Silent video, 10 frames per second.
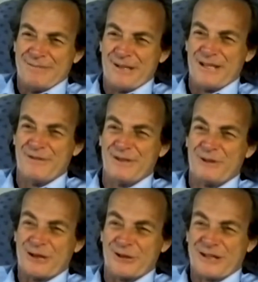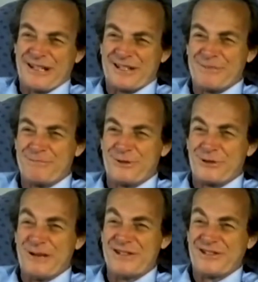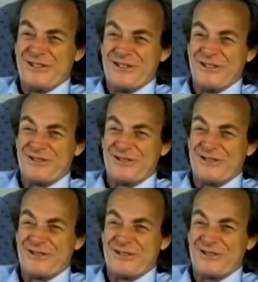by giving you what look like simple questions to